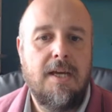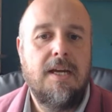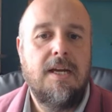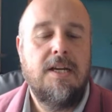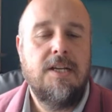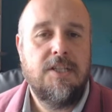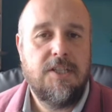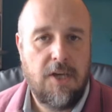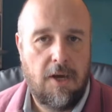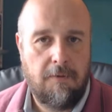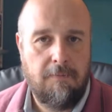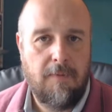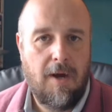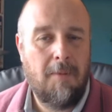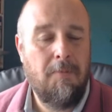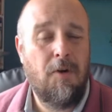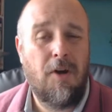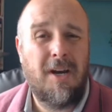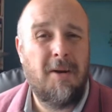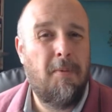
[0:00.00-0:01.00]
So I'm
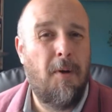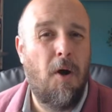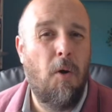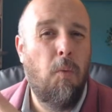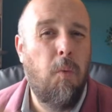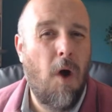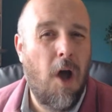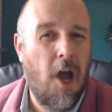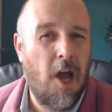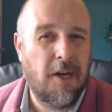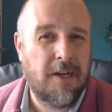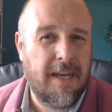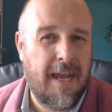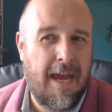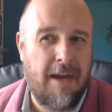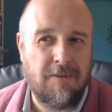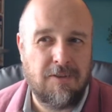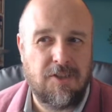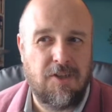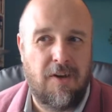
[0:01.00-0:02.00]
not going to put a word
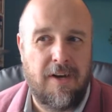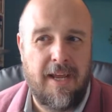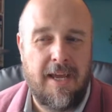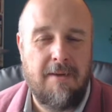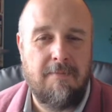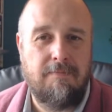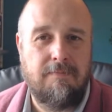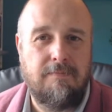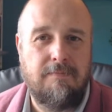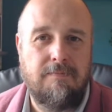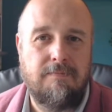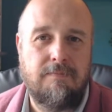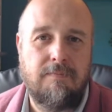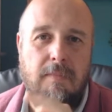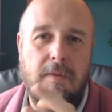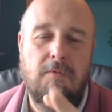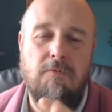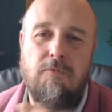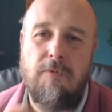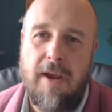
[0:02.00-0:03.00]
count on it,
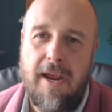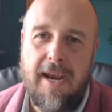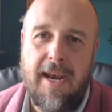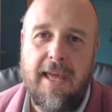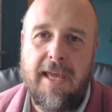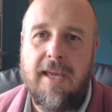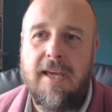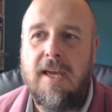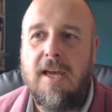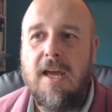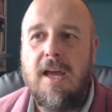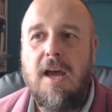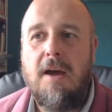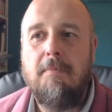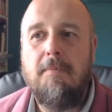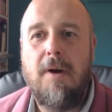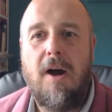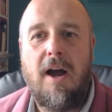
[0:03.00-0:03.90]
really. But